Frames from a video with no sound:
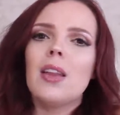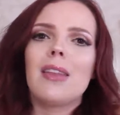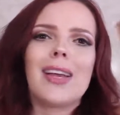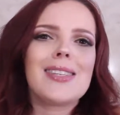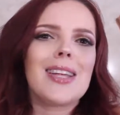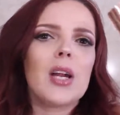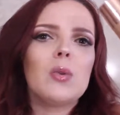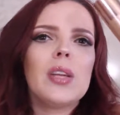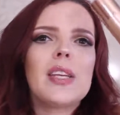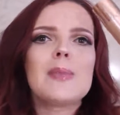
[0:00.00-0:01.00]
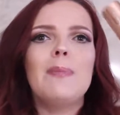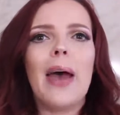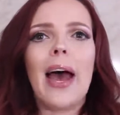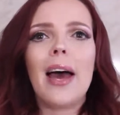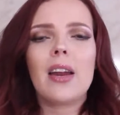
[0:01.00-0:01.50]
Like I said, I don't think it's
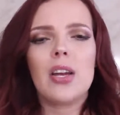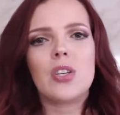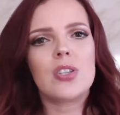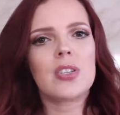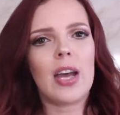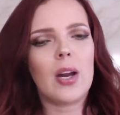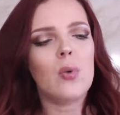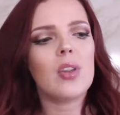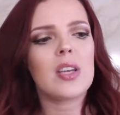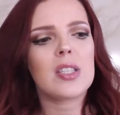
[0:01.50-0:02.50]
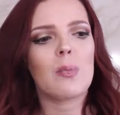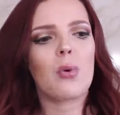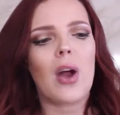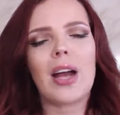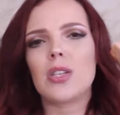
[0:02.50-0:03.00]
bad. I don't think it's a
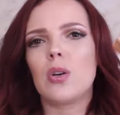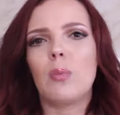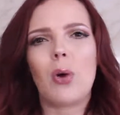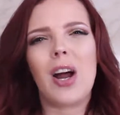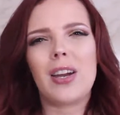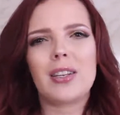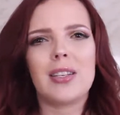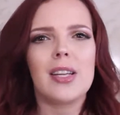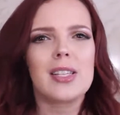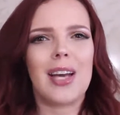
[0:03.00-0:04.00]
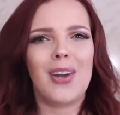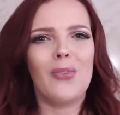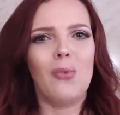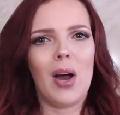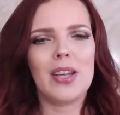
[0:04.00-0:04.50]
practical product, and that's kind
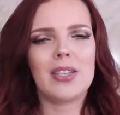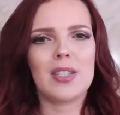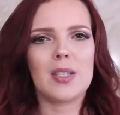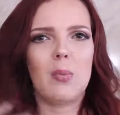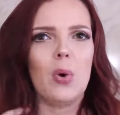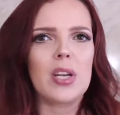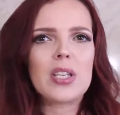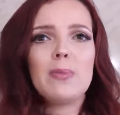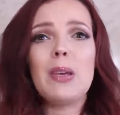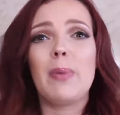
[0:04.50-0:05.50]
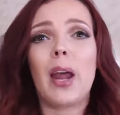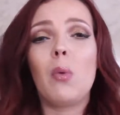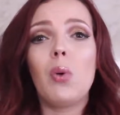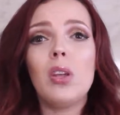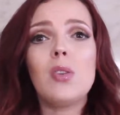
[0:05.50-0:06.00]
of why it's disappointing to me, but I
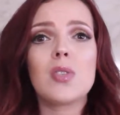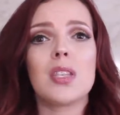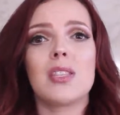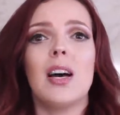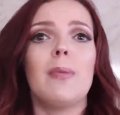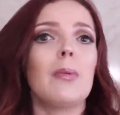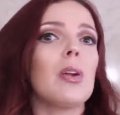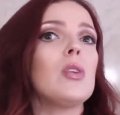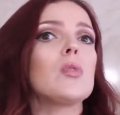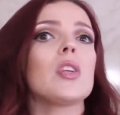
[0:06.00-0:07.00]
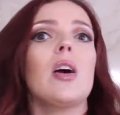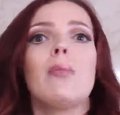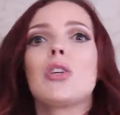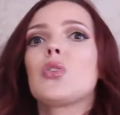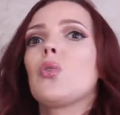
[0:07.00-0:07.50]
will use this up. I'm going to use it
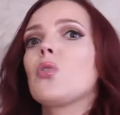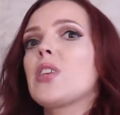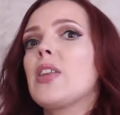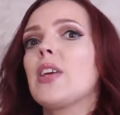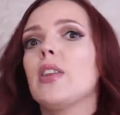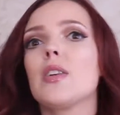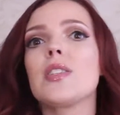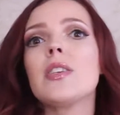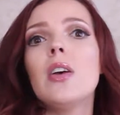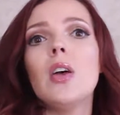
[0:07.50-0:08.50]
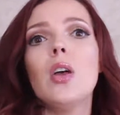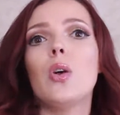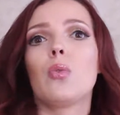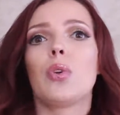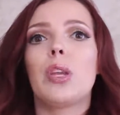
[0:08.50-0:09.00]
on my shoulders. I think it looks
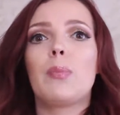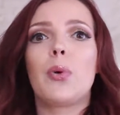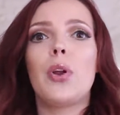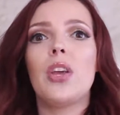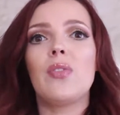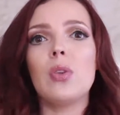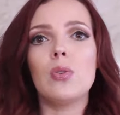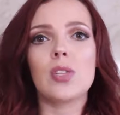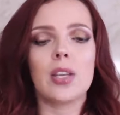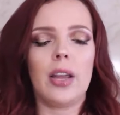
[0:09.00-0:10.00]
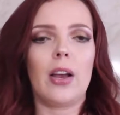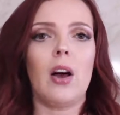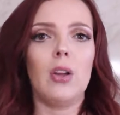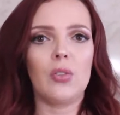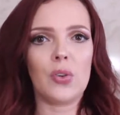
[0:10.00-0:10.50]
really pretty if you use it like
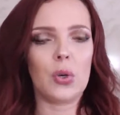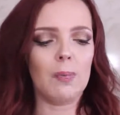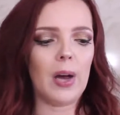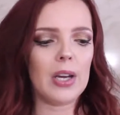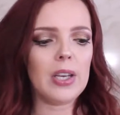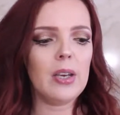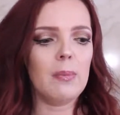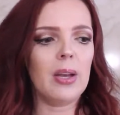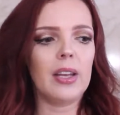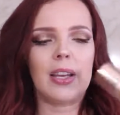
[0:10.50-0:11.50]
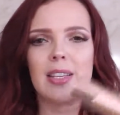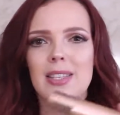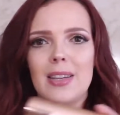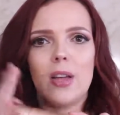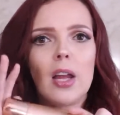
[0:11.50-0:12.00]
all over your body, but like I
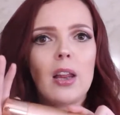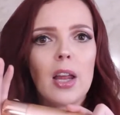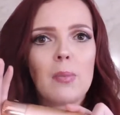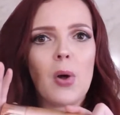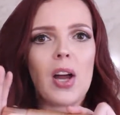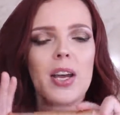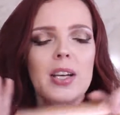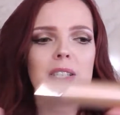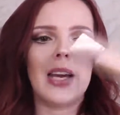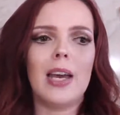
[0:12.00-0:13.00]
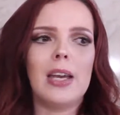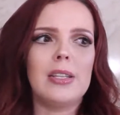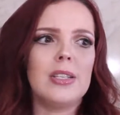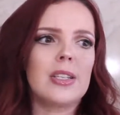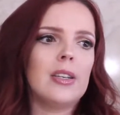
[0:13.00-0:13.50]
said, not a lot of product,
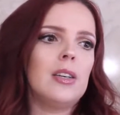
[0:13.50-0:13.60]
and